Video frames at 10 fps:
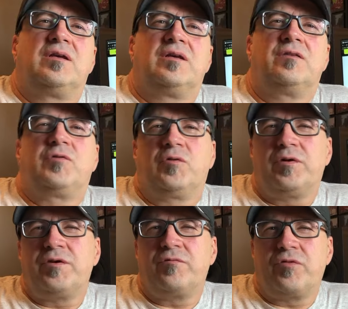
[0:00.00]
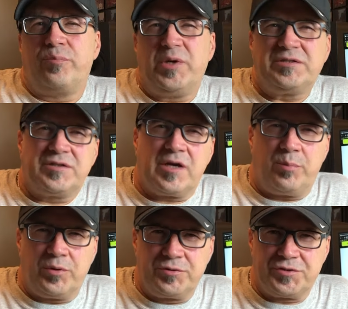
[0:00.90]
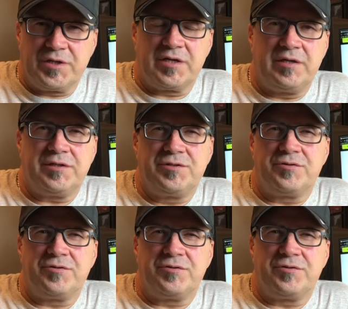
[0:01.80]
If you're looking for the best couplers to connect your